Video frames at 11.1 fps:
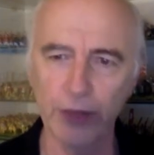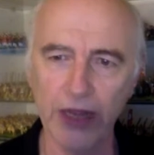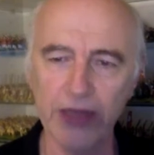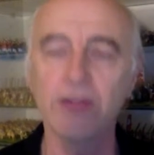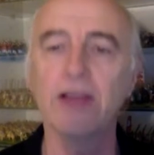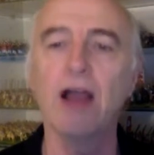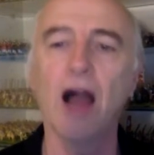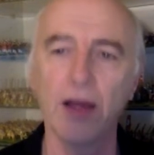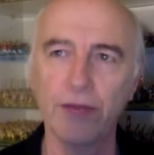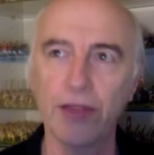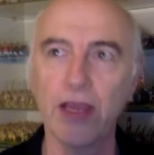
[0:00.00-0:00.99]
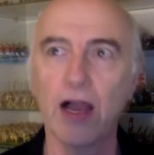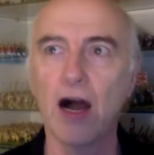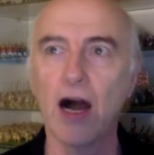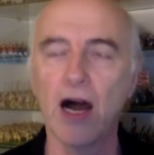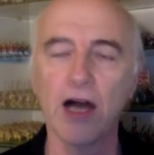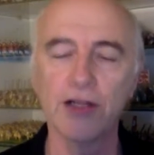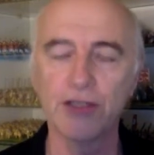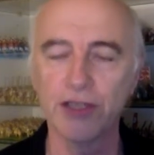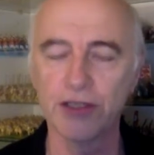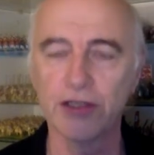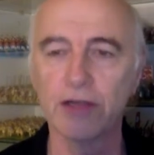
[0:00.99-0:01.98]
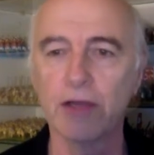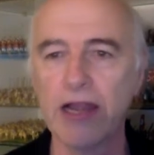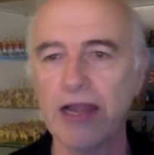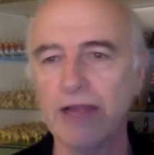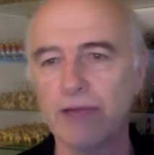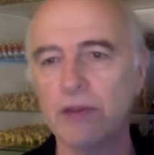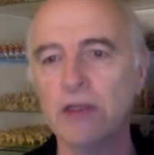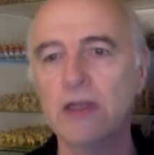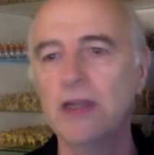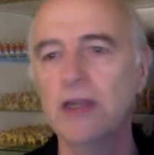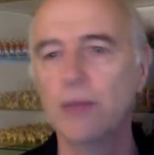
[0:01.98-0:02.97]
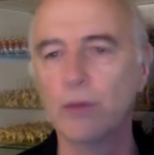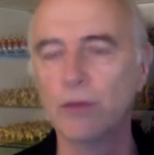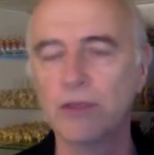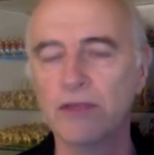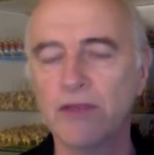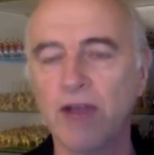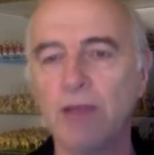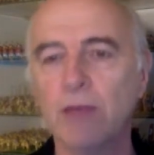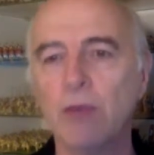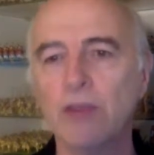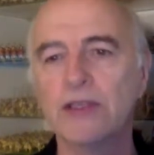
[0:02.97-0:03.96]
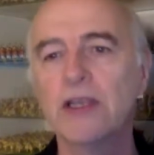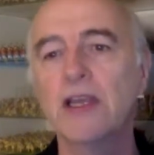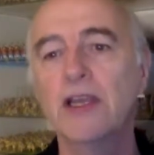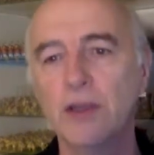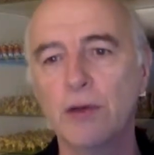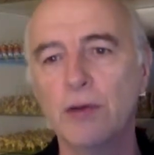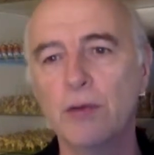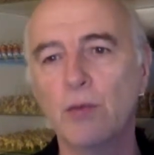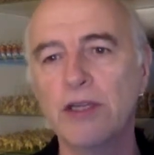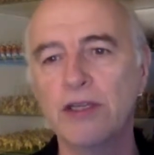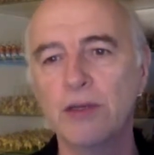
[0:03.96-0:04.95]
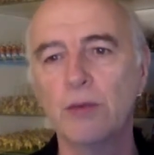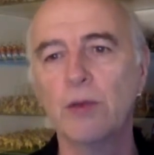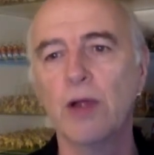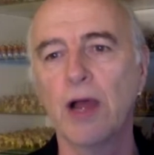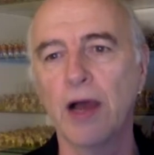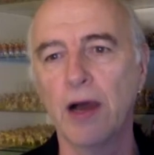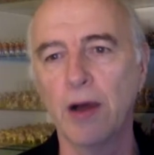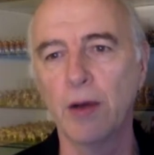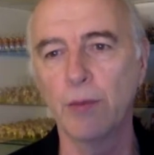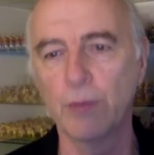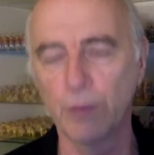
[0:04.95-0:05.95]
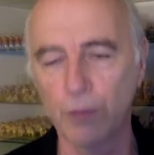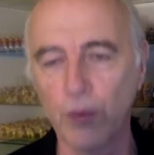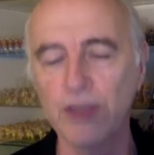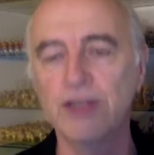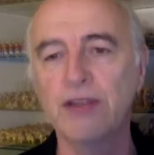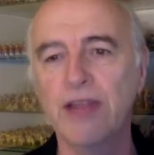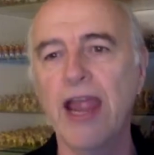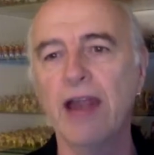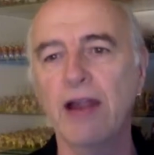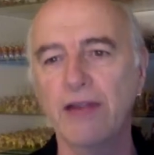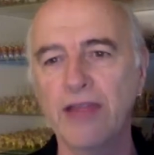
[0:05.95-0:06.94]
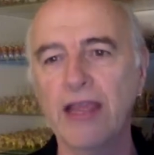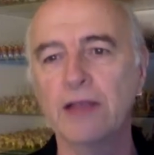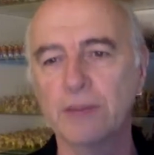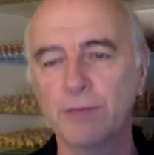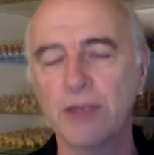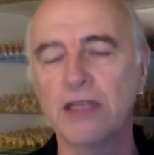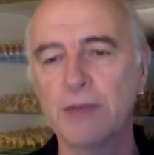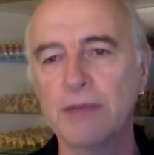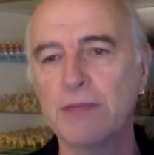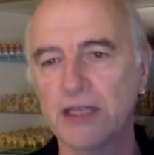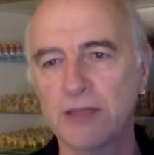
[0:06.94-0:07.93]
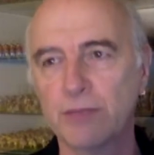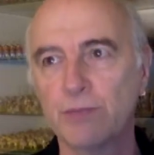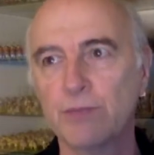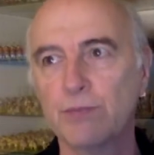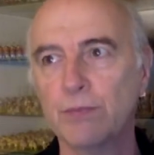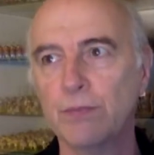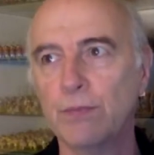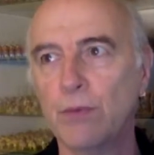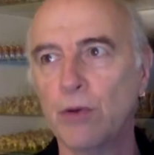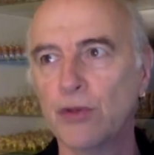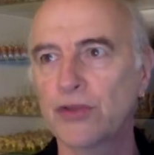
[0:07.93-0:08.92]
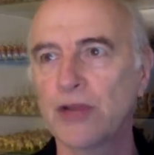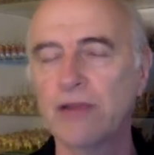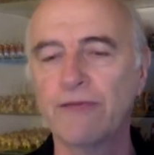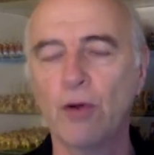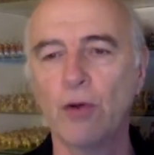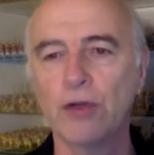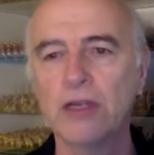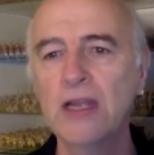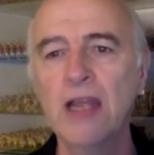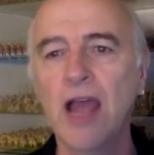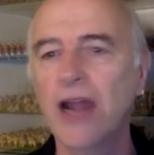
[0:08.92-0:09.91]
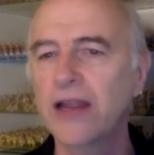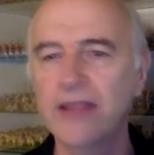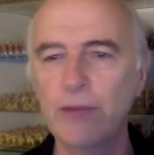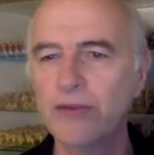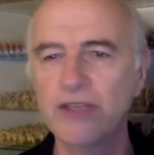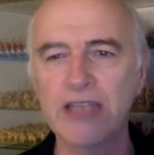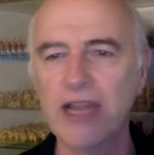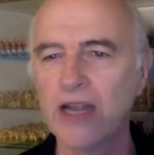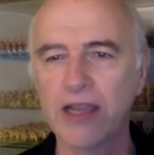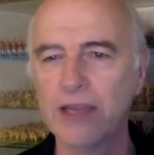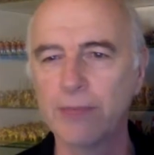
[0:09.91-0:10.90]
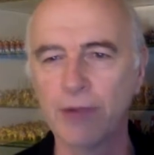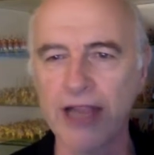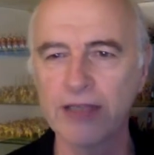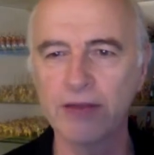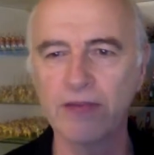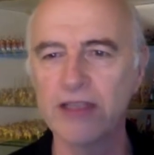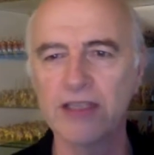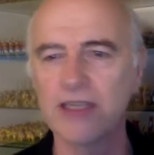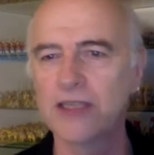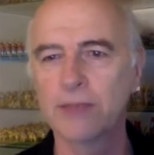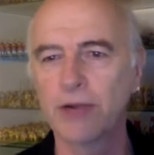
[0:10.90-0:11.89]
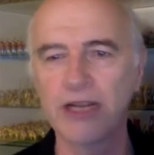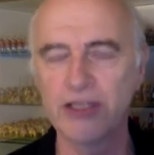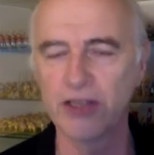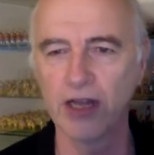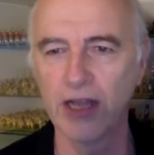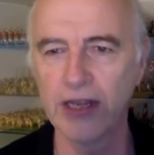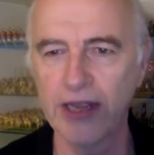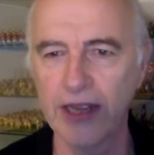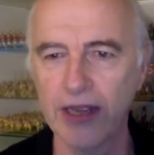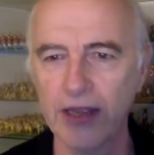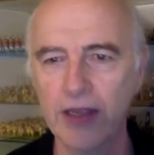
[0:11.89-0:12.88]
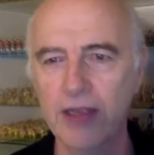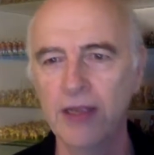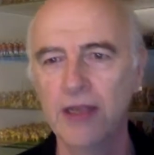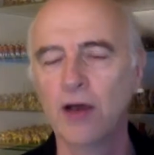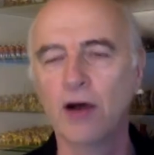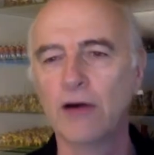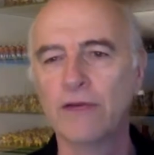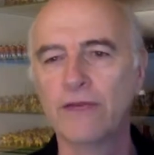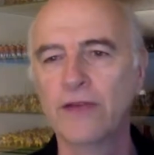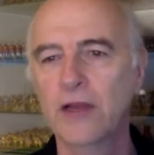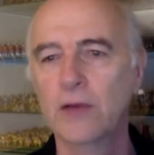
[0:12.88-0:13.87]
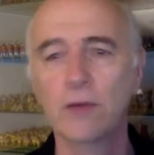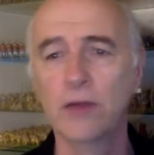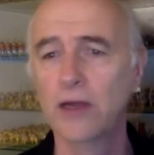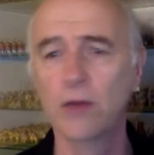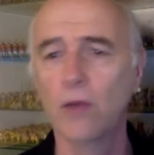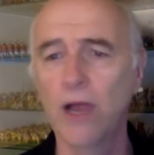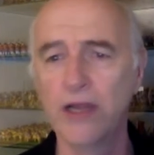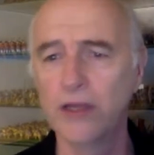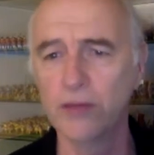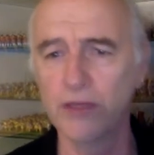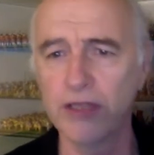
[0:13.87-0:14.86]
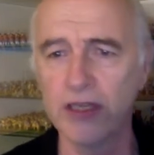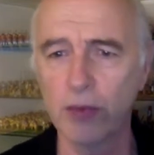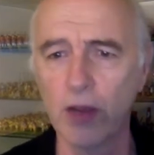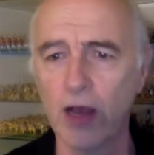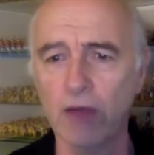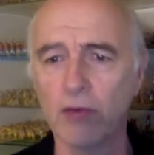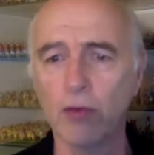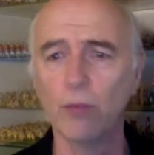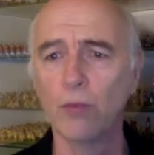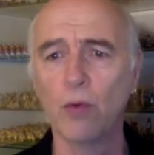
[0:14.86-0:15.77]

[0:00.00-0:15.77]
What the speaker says: the archers at the right level was fine. But once you're there, I think it's been much more straightforward. And I think we've just had lucky breaks. We've had this inspirational idea of, you know, why do you use a D12